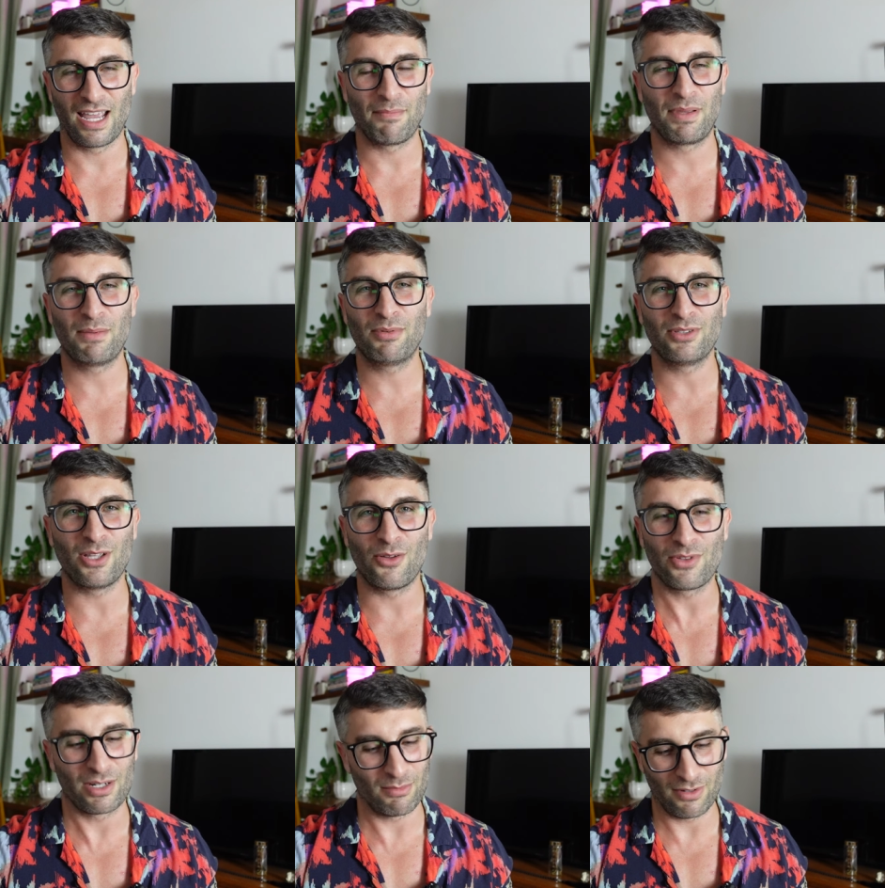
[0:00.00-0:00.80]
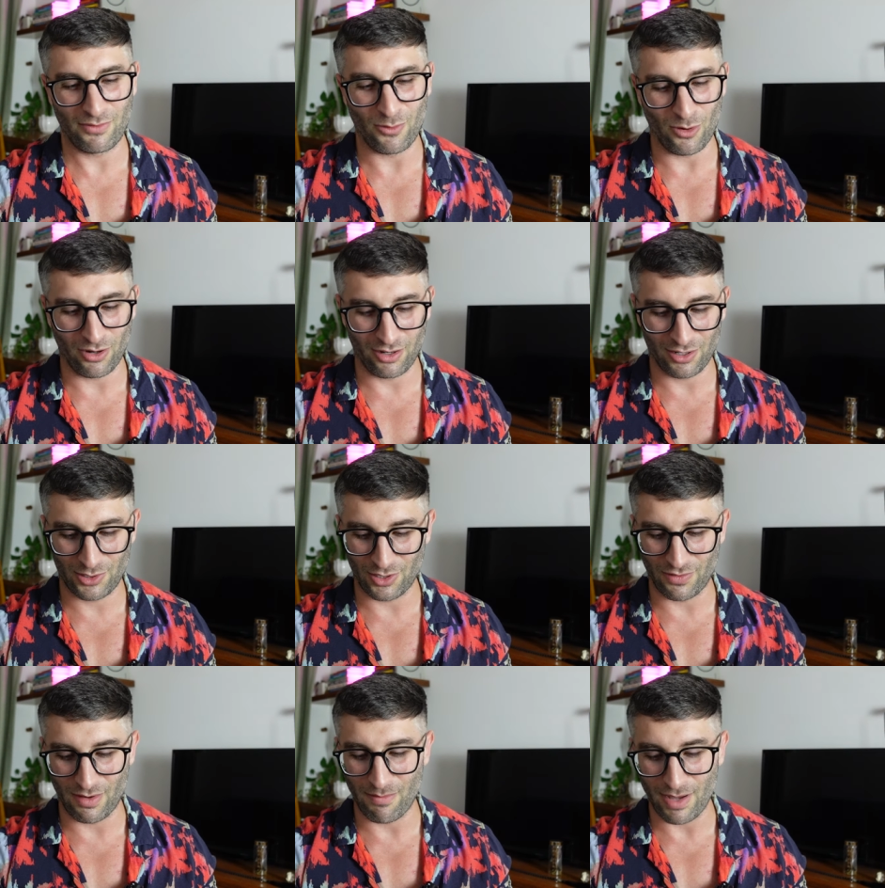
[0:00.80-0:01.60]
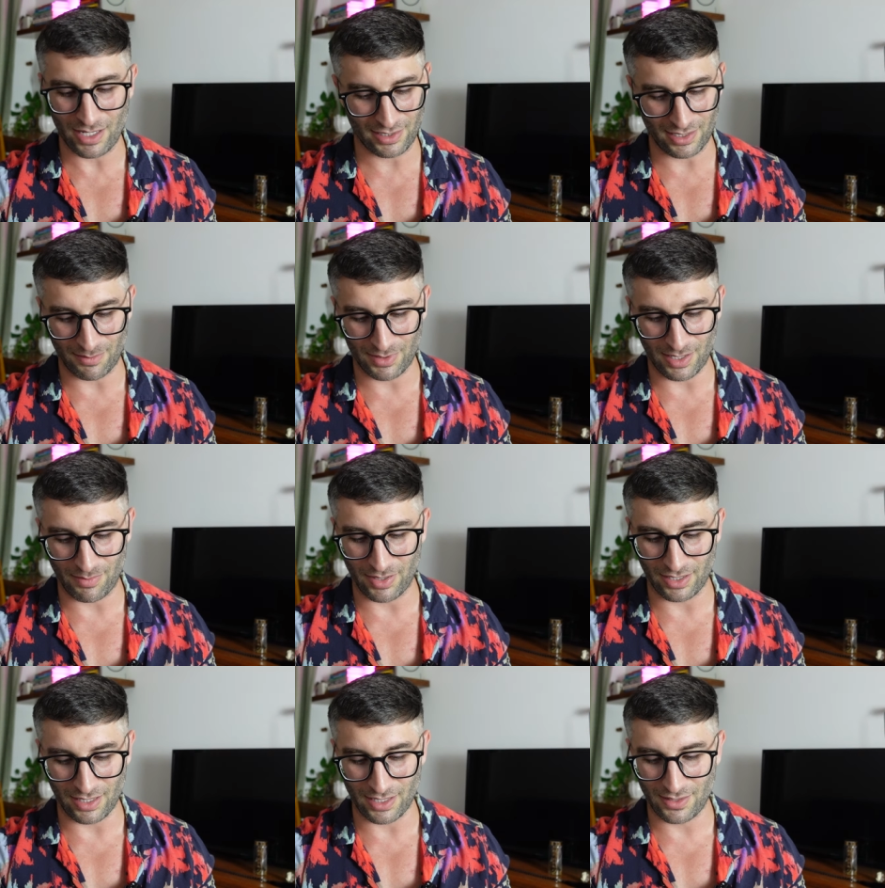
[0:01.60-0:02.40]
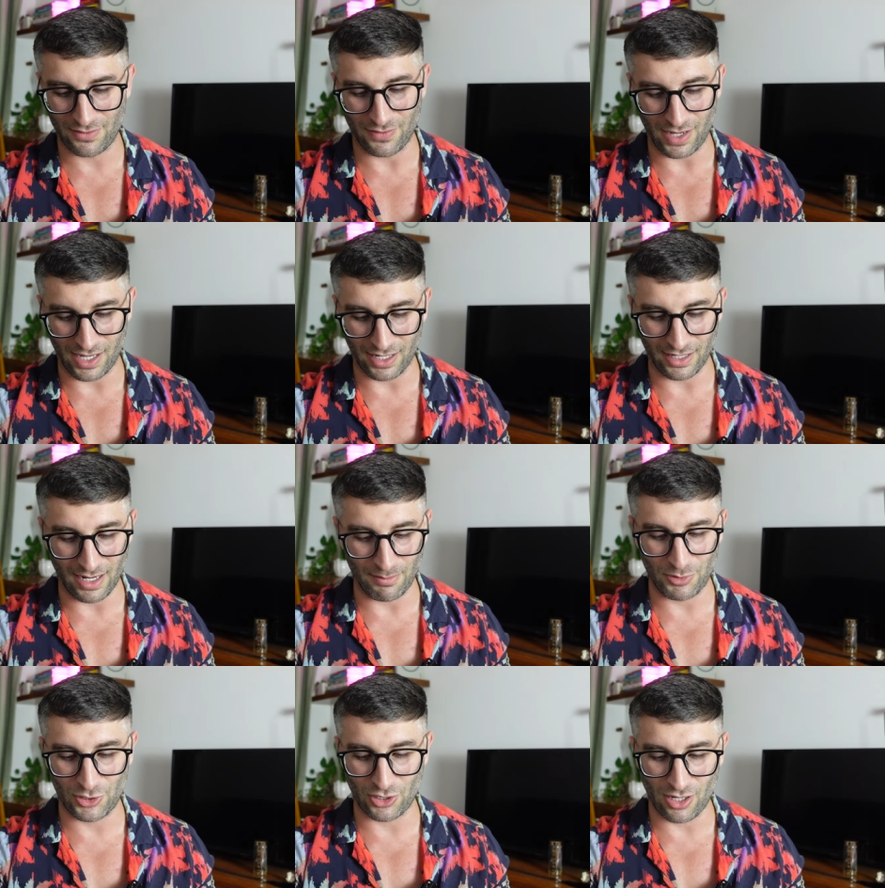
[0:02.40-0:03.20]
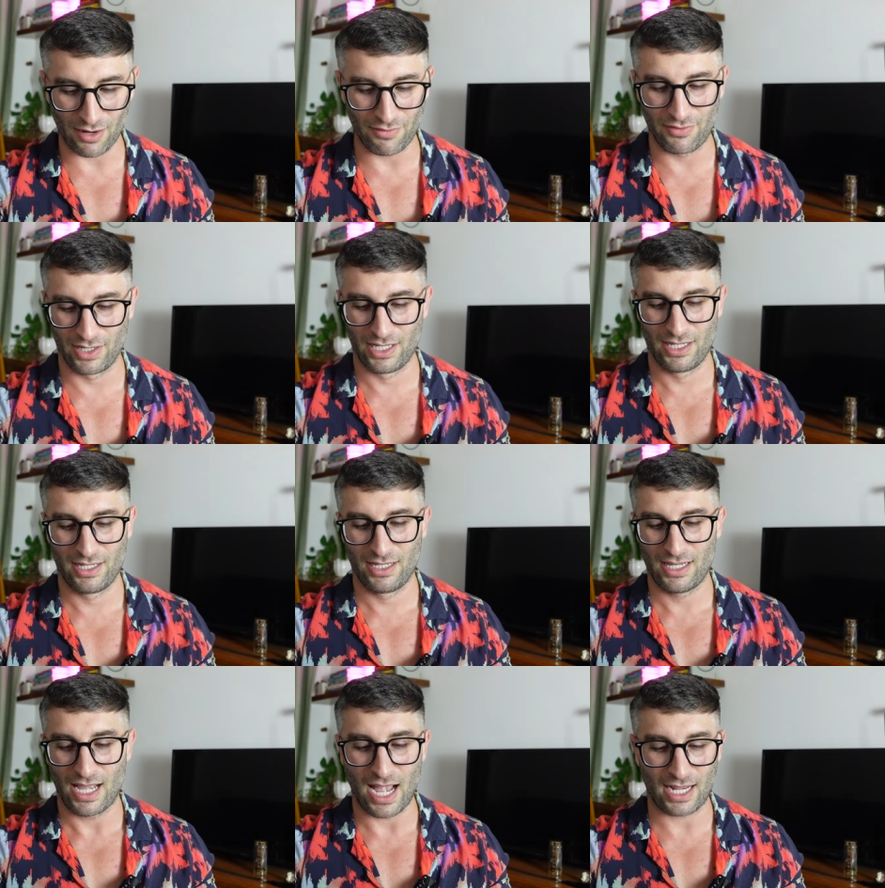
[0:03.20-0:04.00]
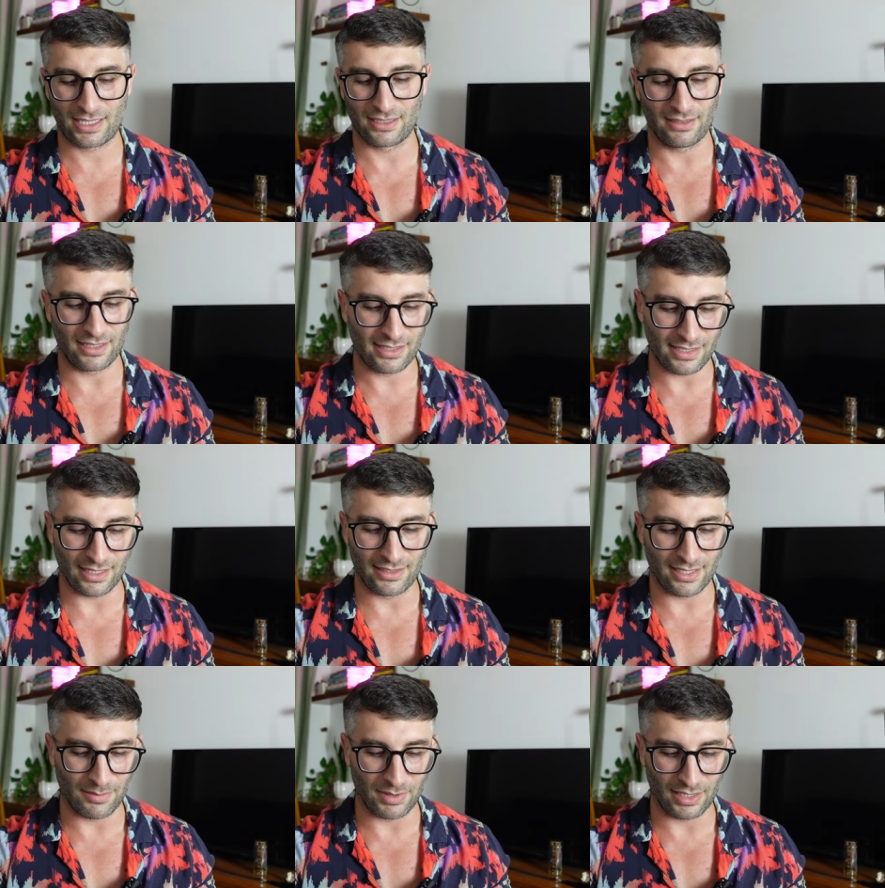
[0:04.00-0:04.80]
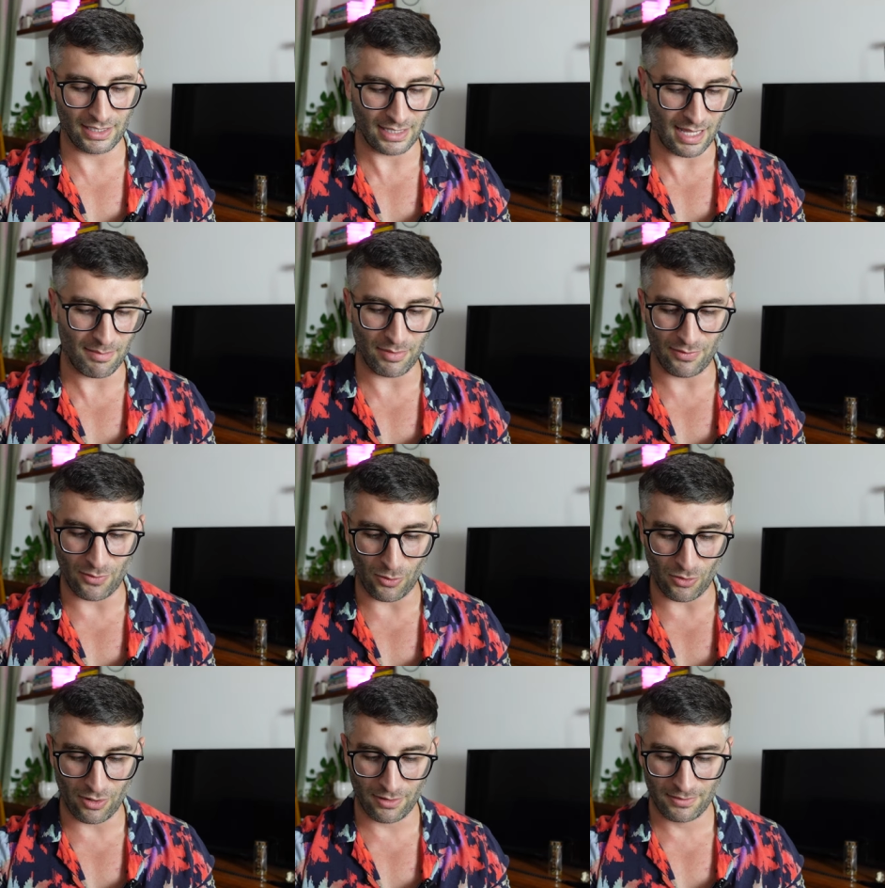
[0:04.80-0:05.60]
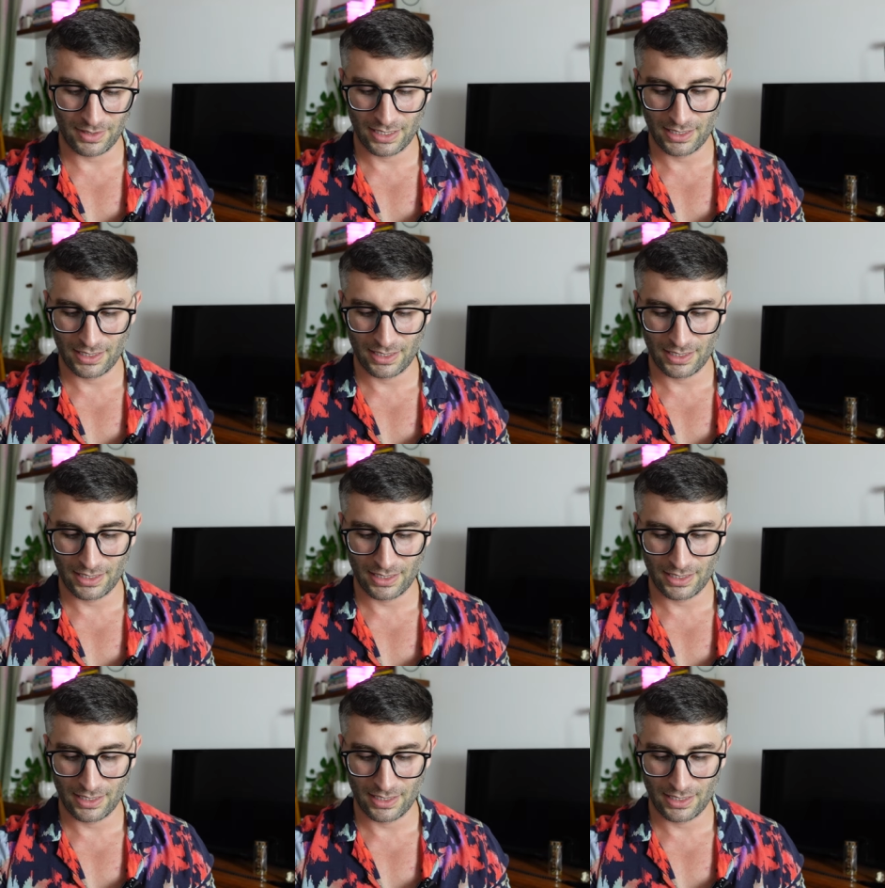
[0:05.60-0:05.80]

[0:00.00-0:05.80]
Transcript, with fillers: And people know that I'm a foreigner, so if I mess up something, that's fine. I'm sure I've accidentally said something like that before.